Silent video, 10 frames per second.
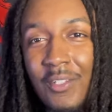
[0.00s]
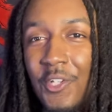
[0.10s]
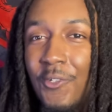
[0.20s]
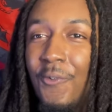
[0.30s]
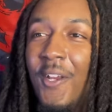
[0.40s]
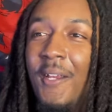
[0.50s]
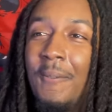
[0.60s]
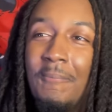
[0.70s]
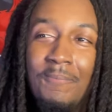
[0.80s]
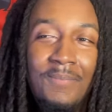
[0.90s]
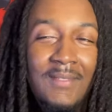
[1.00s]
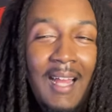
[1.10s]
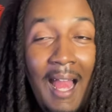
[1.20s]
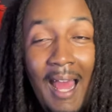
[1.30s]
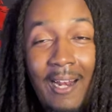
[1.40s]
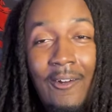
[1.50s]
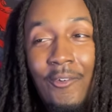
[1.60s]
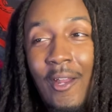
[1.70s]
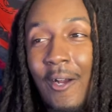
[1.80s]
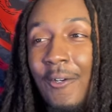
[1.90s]
Tariq, I
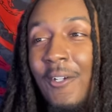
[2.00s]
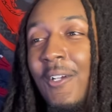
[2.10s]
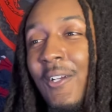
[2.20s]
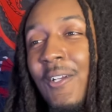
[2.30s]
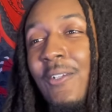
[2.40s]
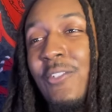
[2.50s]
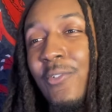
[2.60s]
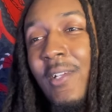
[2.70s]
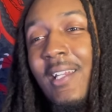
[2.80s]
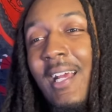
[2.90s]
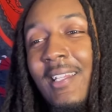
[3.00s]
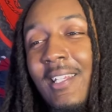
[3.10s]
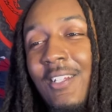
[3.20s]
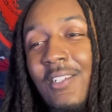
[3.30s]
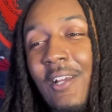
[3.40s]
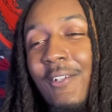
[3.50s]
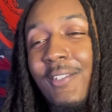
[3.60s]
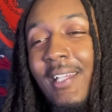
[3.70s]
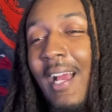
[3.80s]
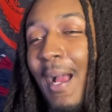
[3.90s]
don't know. Tariq got these
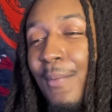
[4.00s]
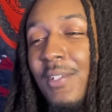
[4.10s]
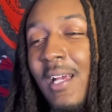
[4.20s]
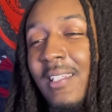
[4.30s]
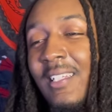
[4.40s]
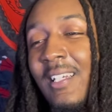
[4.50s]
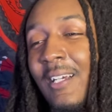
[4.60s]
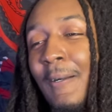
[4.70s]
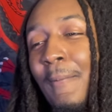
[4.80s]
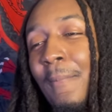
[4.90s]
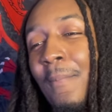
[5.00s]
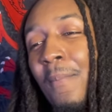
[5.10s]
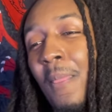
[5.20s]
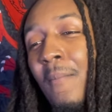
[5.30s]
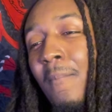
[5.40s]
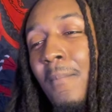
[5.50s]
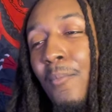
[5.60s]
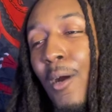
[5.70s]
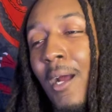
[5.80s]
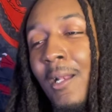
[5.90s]
thirsty cops after him.
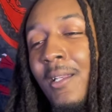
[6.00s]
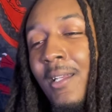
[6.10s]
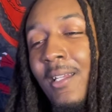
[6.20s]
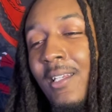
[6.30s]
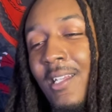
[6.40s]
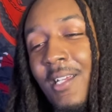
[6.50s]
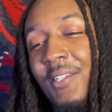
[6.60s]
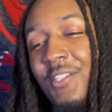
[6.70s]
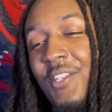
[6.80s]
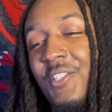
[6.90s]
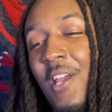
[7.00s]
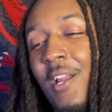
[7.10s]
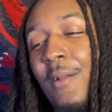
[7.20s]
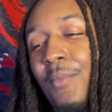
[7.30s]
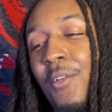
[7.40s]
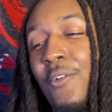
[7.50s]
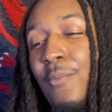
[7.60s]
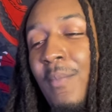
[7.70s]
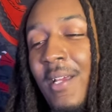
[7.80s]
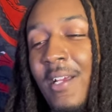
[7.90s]
Bryden, he did just set up the new
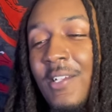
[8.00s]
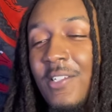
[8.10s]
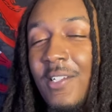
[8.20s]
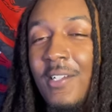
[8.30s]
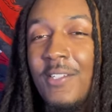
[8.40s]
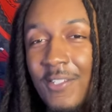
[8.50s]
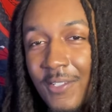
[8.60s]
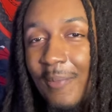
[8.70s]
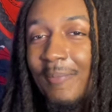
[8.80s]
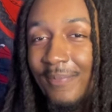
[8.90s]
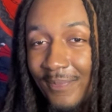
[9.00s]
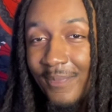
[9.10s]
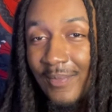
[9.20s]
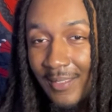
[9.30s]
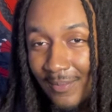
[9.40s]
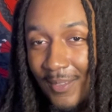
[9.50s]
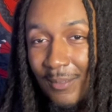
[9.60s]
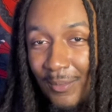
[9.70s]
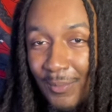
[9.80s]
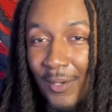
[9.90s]
business,
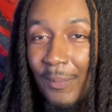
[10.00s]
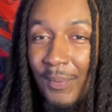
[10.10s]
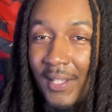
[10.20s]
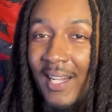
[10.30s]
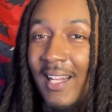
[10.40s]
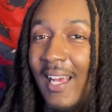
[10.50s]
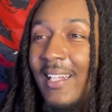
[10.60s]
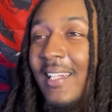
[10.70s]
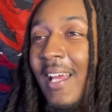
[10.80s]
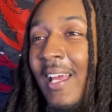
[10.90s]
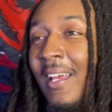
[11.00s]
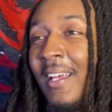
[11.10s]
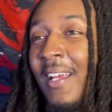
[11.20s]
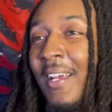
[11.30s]
if you wanna put it like that.